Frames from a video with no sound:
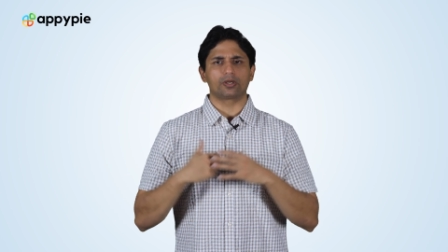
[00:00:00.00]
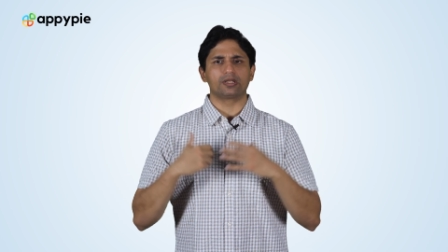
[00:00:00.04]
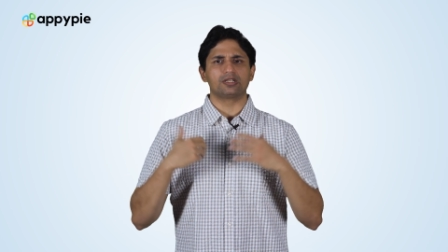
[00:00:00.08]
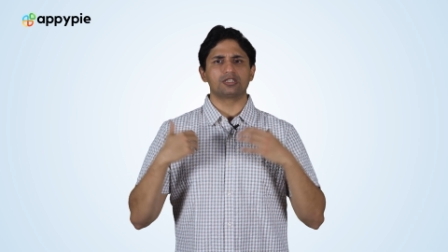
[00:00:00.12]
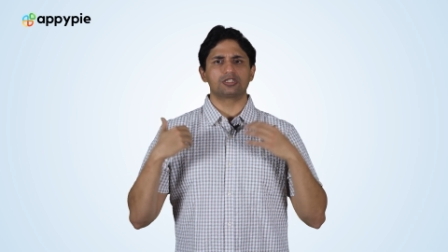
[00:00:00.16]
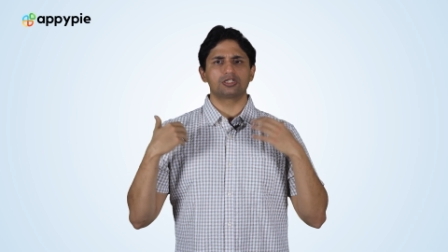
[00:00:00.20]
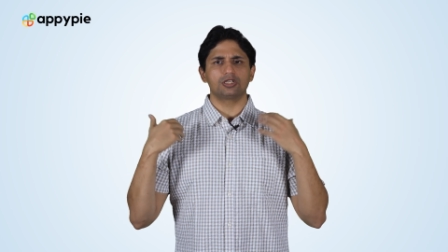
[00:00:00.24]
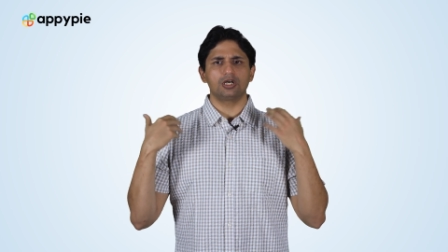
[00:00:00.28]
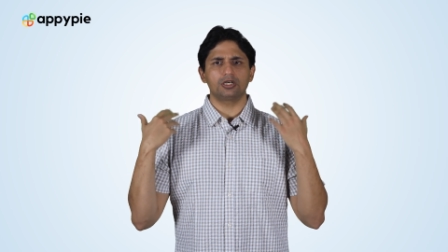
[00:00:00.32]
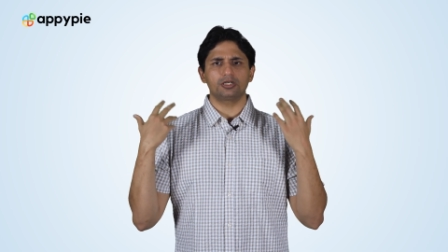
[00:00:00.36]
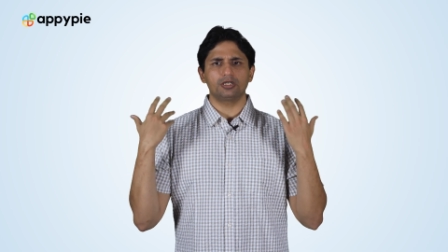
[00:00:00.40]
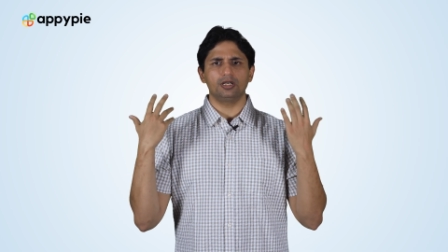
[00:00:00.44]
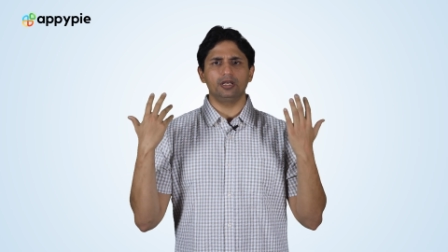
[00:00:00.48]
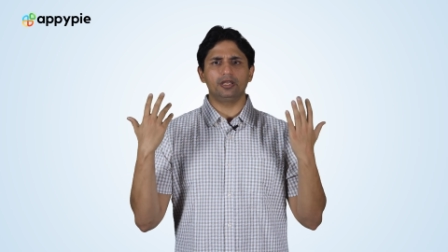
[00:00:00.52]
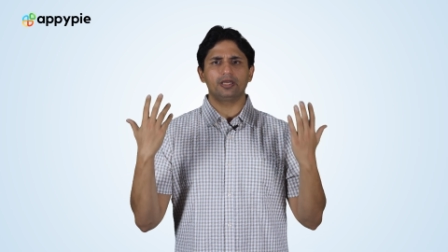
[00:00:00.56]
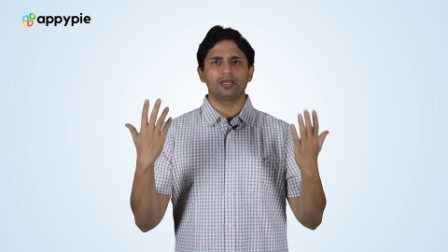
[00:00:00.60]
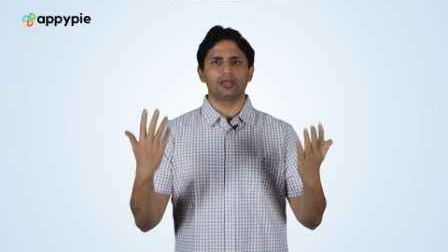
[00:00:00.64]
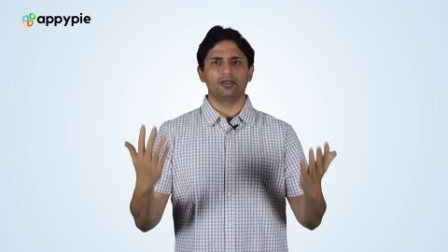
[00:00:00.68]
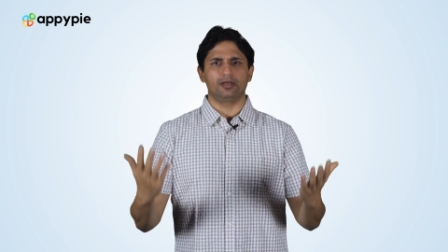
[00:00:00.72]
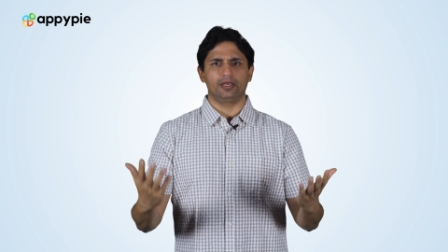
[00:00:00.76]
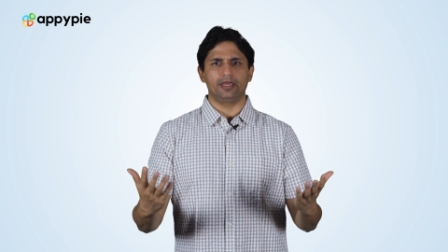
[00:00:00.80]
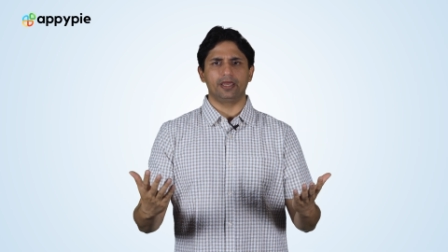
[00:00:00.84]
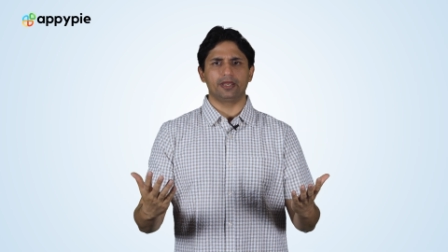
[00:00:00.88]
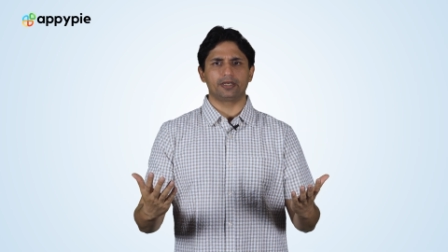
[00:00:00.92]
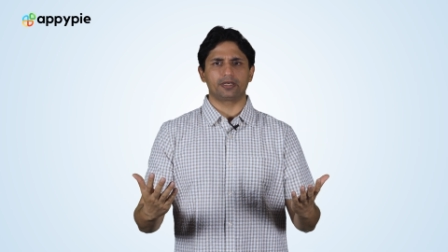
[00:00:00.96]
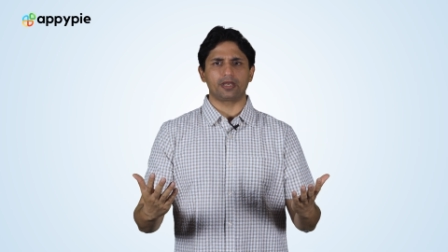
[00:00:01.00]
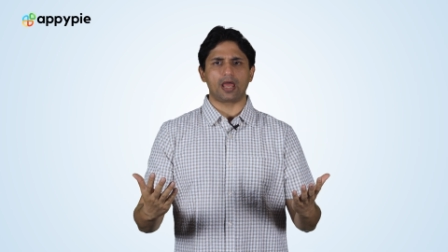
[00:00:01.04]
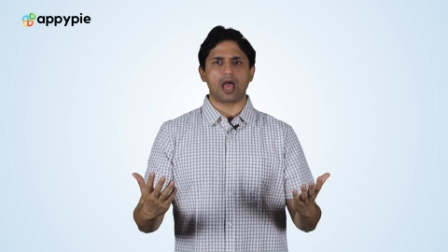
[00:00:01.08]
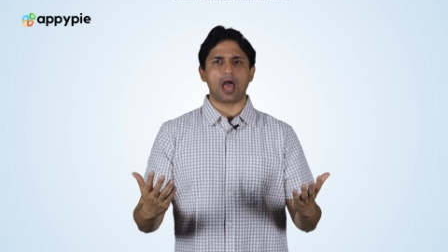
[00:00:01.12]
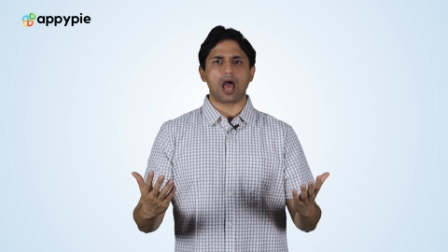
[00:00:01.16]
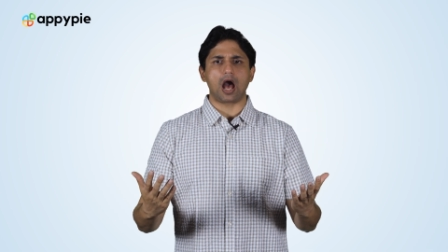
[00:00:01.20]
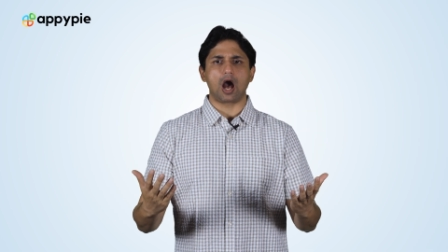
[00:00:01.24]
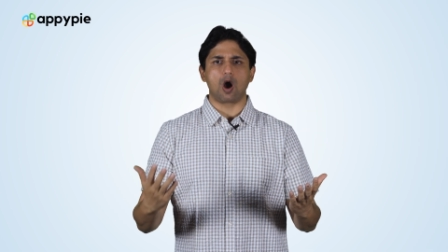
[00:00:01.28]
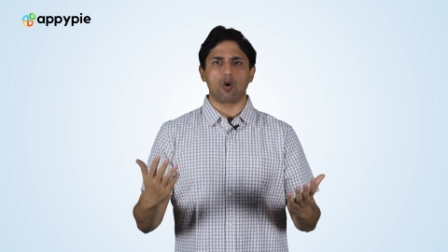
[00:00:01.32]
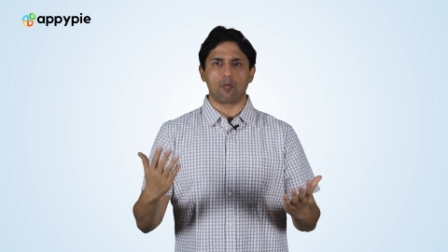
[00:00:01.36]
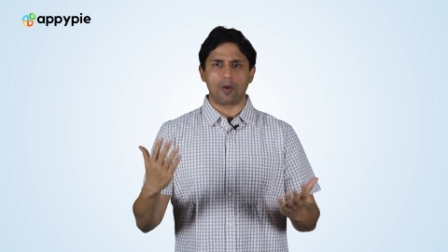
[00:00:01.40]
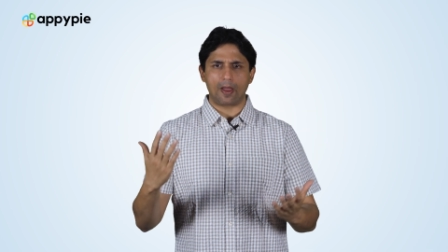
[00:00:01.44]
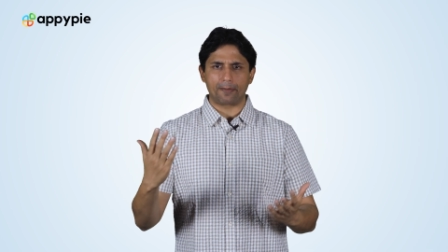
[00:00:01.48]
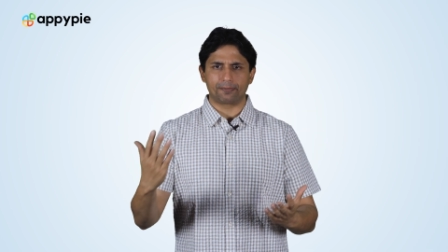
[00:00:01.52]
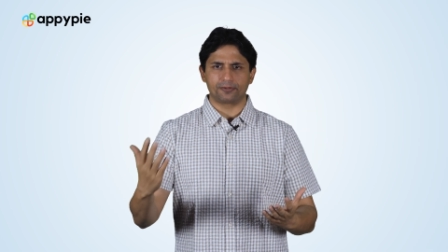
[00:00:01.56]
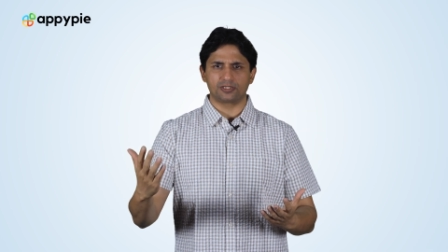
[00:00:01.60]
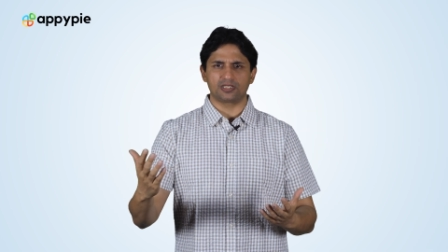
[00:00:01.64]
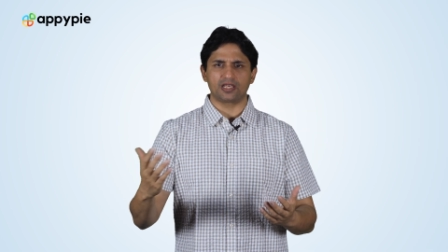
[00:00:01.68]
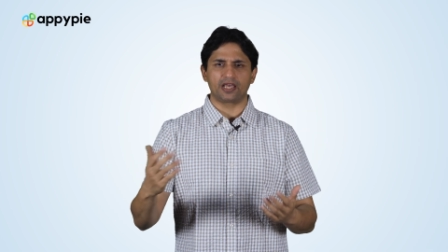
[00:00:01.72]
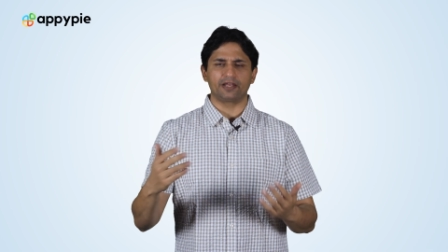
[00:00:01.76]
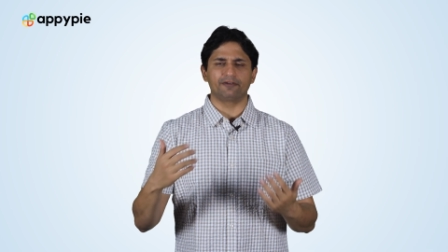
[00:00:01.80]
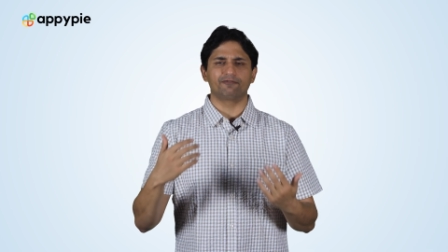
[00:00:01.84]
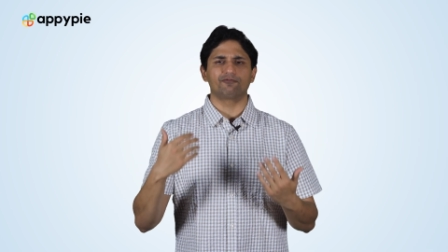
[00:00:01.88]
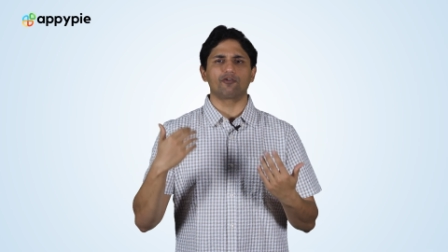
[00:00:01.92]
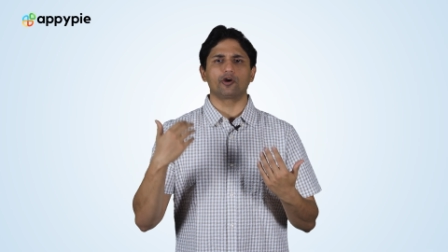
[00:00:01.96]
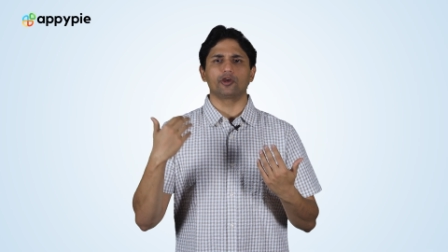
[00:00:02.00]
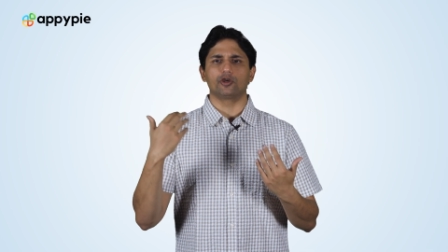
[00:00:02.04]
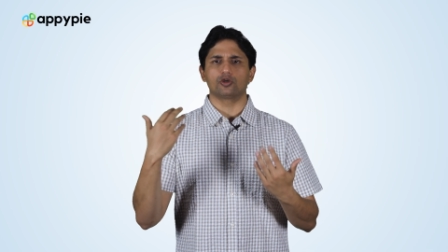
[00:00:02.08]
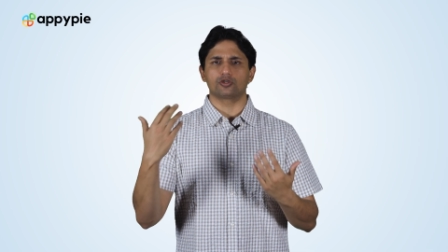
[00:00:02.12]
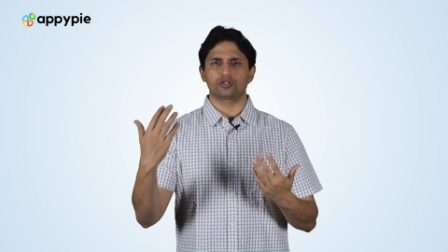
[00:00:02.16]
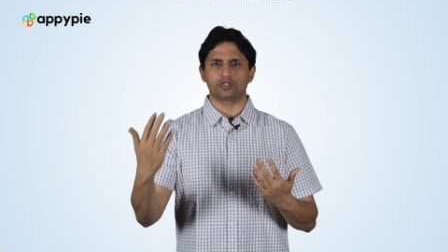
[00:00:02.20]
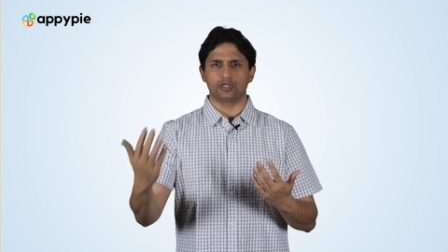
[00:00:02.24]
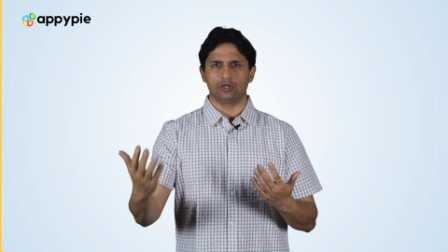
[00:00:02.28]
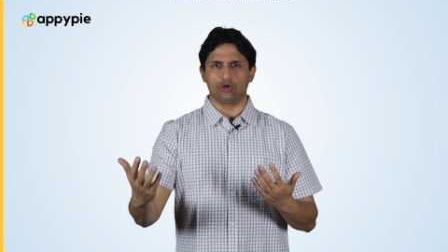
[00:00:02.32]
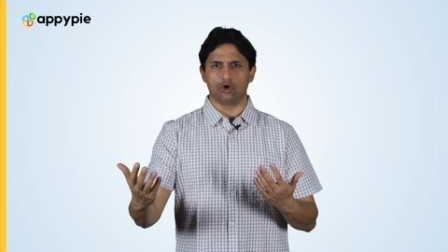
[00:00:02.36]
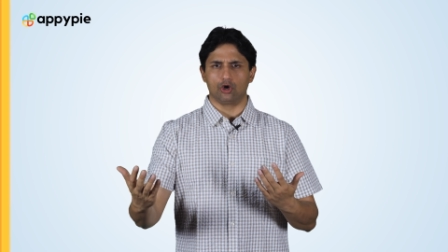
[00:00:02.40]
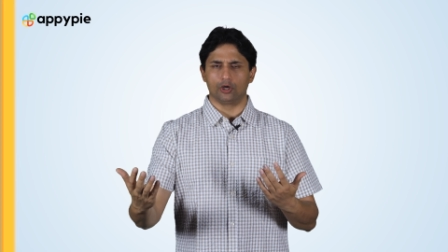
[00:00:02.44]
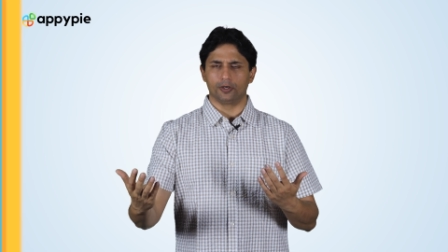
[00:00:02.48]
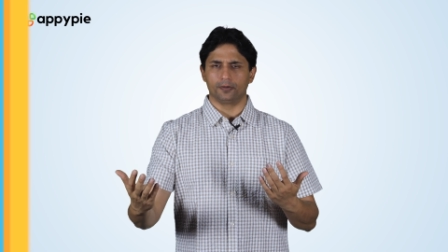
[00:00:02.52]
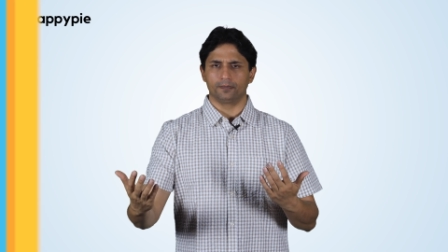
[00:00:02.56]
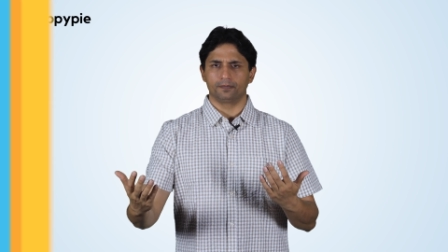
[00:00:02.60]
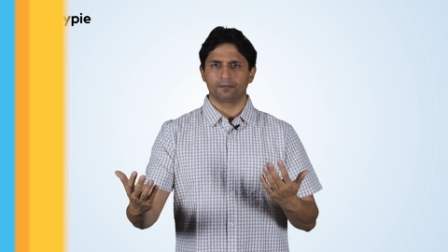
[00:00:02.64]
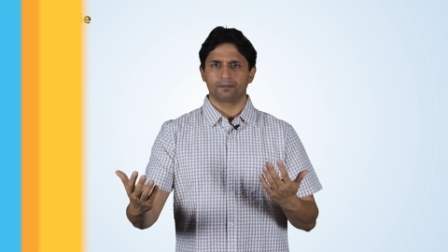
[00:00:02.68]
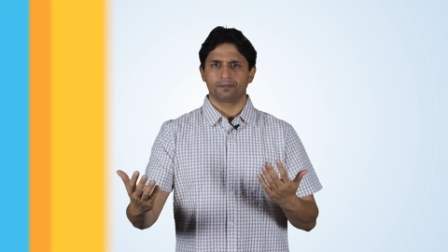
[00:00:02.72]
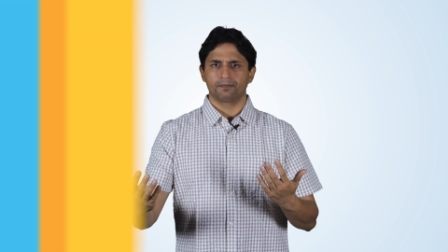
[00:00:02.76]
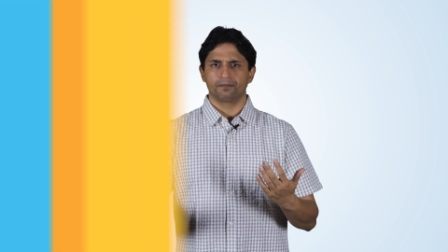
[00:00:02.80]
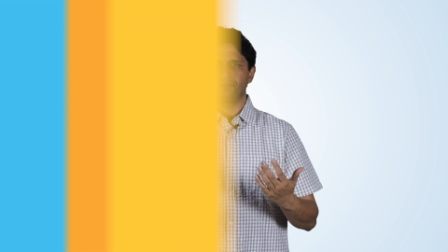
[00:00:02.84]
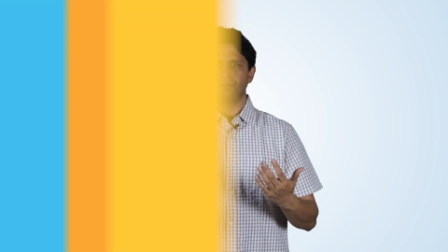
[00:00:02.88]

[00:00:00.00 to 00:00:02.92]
you can certainly create a website for your salon.